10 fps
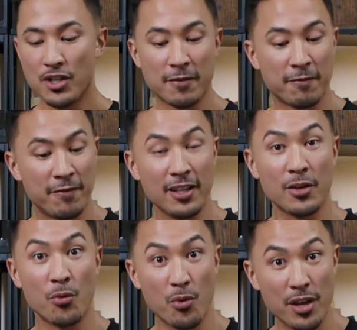just fill
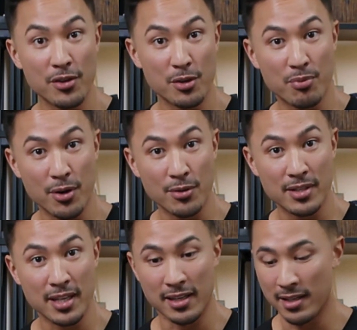it with your
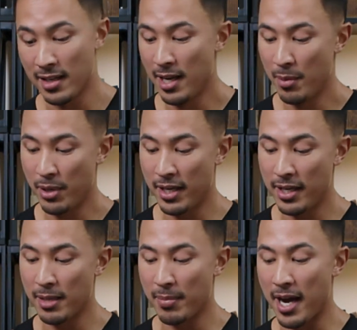protein, put
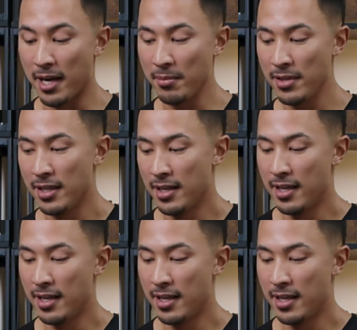it in the bottom,